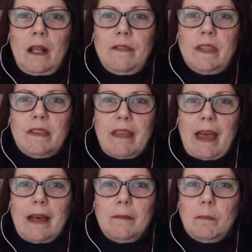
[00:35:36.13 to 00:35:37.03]

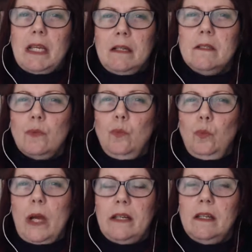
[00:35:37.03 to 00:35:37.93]
Because
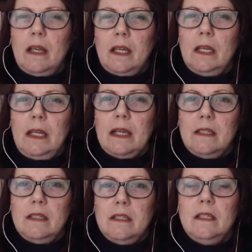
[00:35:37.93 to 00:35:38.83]
when I
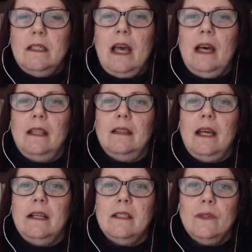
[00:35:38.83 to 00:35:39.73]
connected to that,
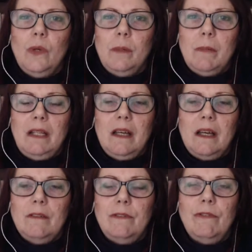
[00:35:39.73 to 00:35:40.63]
that's when my
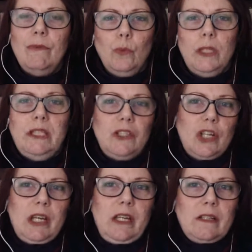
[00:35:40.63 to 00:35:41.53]
life really
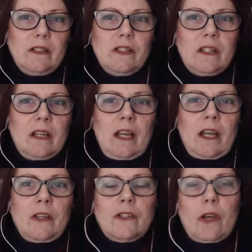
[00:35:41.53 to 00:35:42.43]
changed.
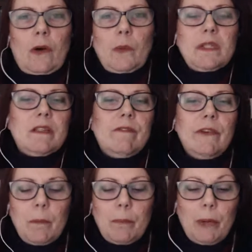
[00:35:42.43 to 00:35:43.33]
So it was a
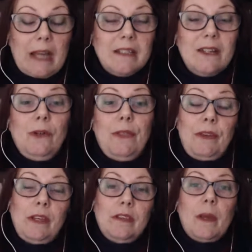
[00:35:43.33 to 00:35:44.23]
very practical
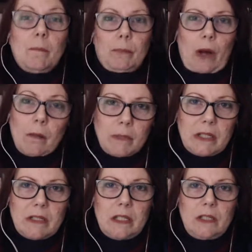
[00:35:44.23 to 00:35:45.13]
thing that brought me
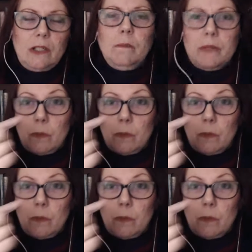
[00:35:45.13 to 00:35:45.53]
to Egypt.